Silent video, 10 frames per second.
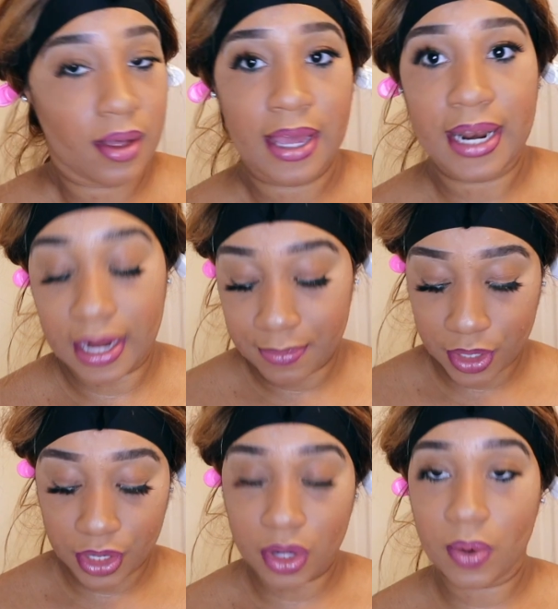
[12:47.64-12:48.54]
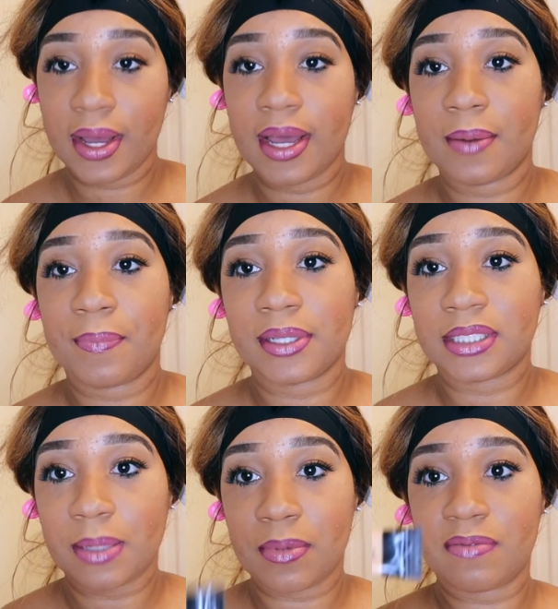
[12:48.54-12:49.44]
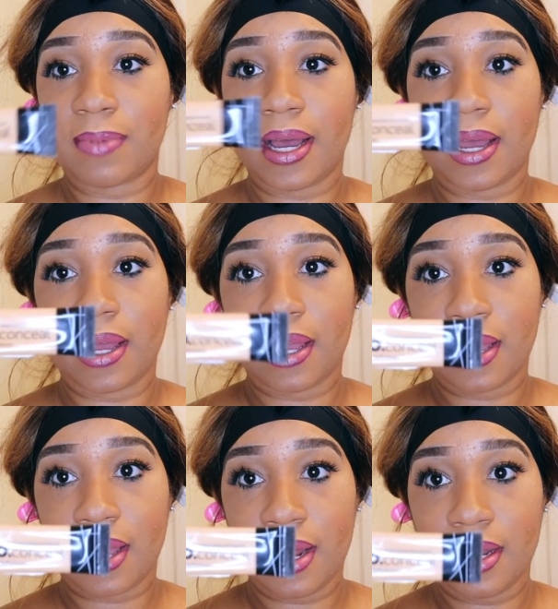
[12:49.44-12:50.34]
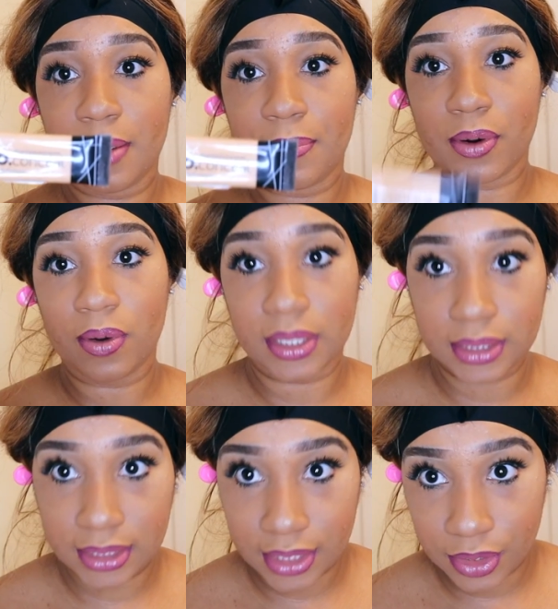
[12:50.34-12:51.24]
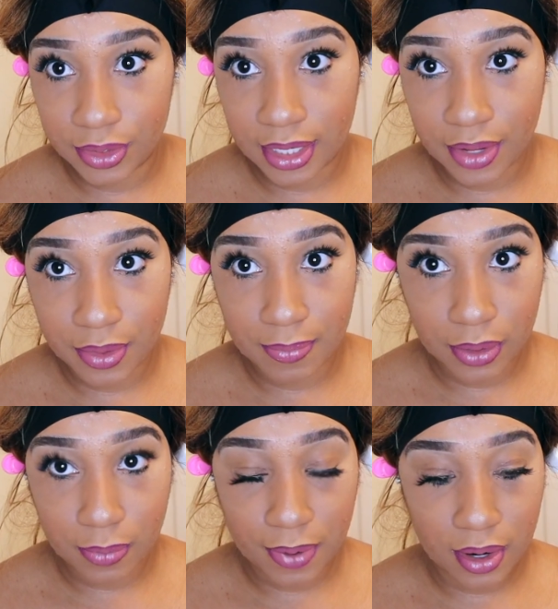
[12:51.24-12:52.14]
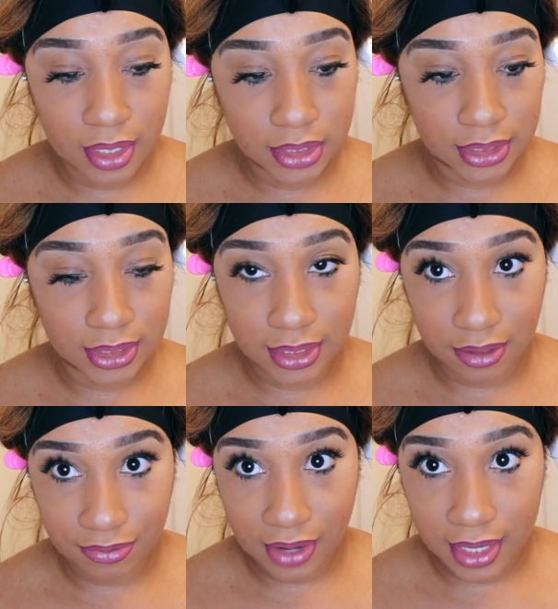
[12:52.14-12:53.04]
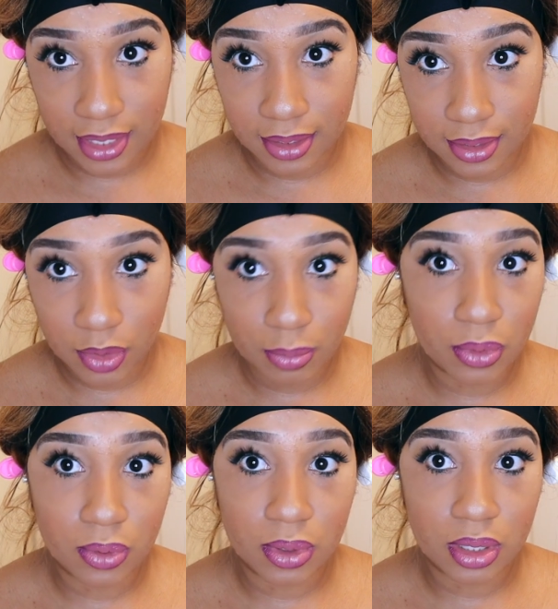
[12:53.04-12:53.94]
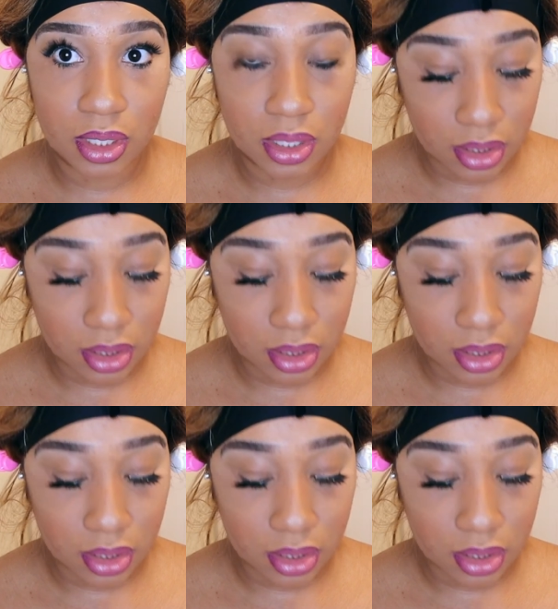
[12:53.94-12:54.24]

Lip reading: And then I'm gonna go ahead and put some of my LA Pro concealer down the middle part just to define it a little more.